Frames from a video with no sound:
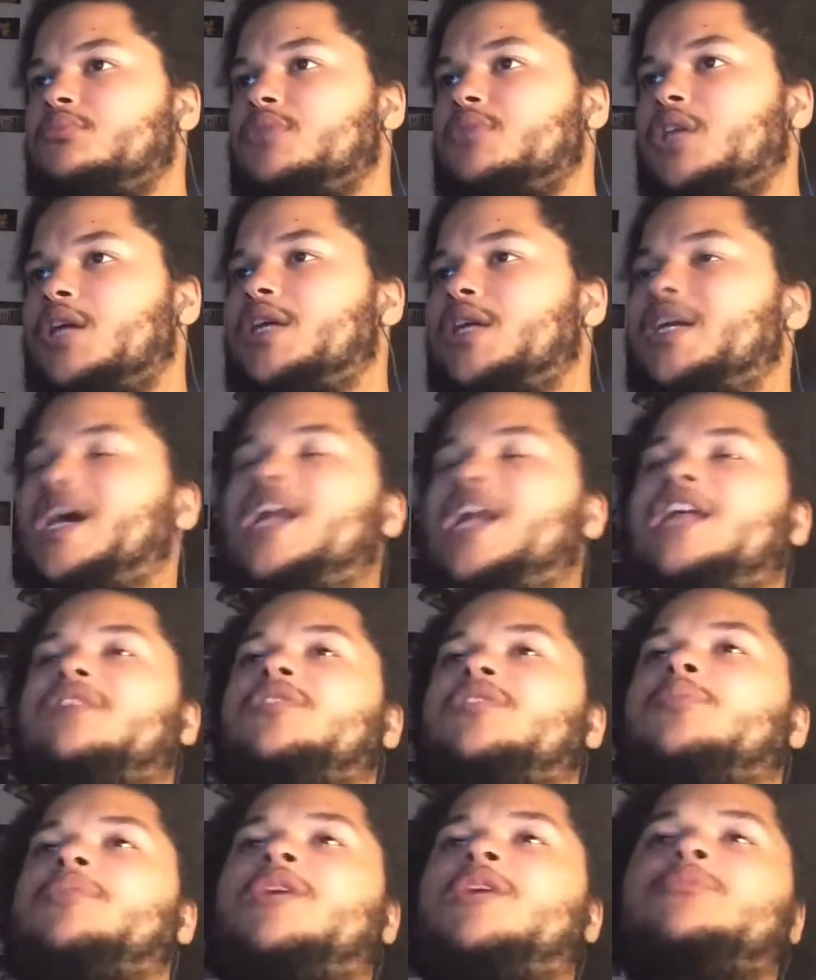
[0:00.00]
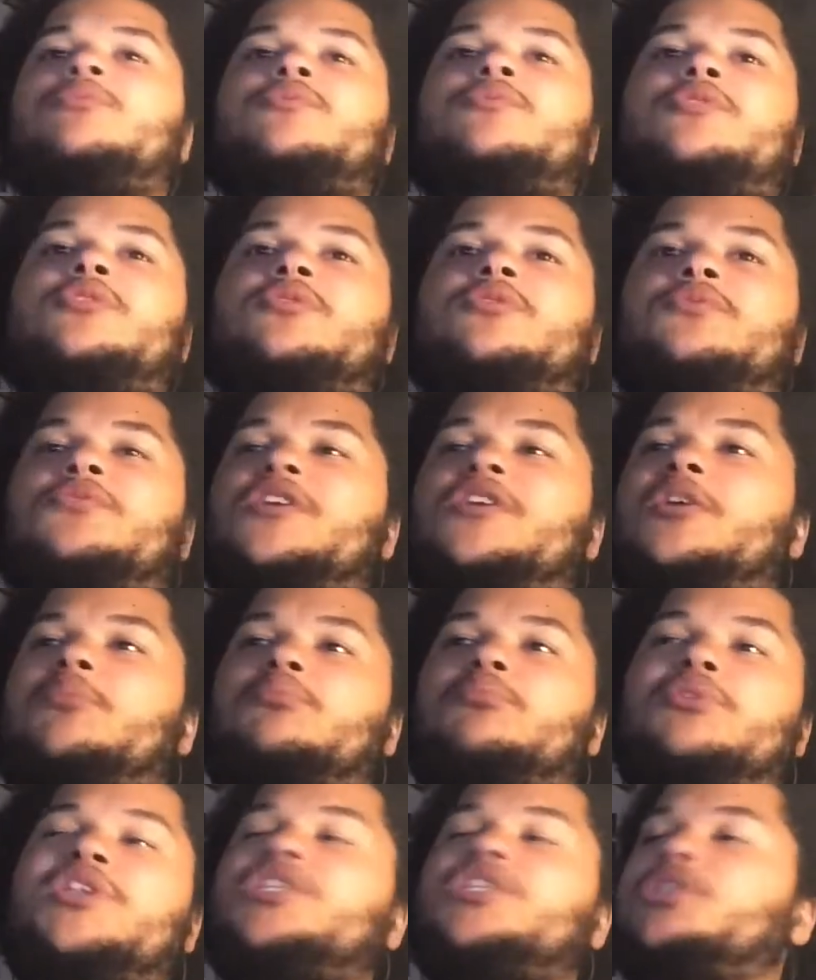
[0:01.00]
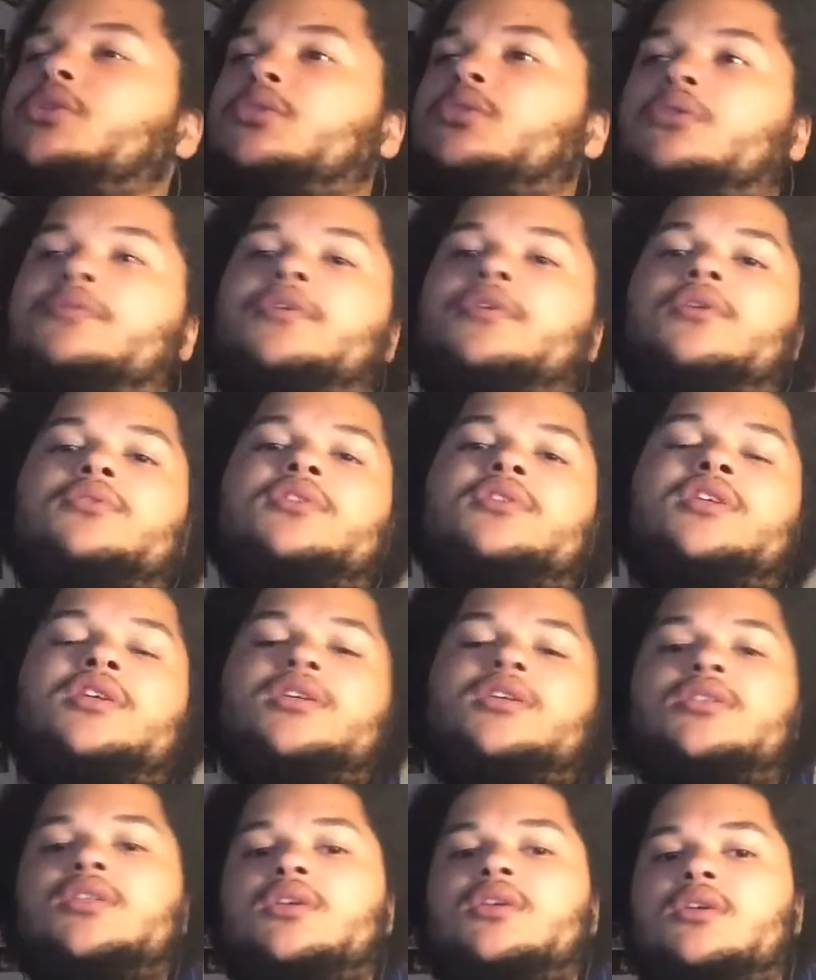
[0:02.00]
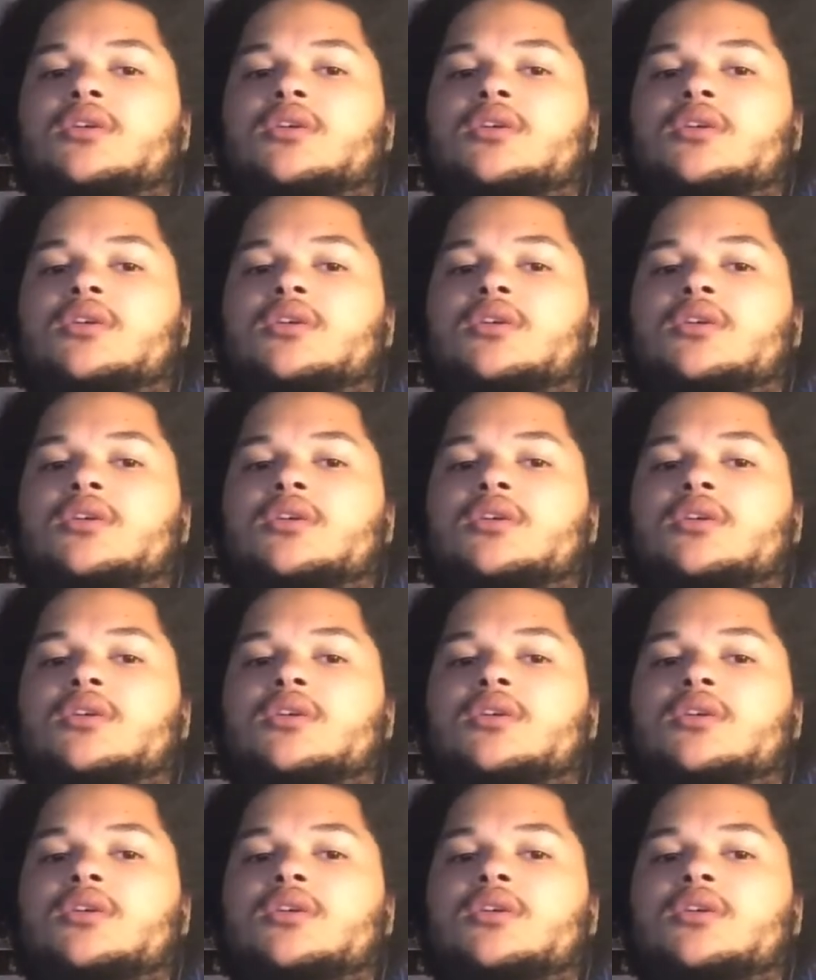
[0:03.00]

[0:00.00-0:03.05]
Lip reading: I mean, not even the pay-per-view, the fucking pre-show of all things.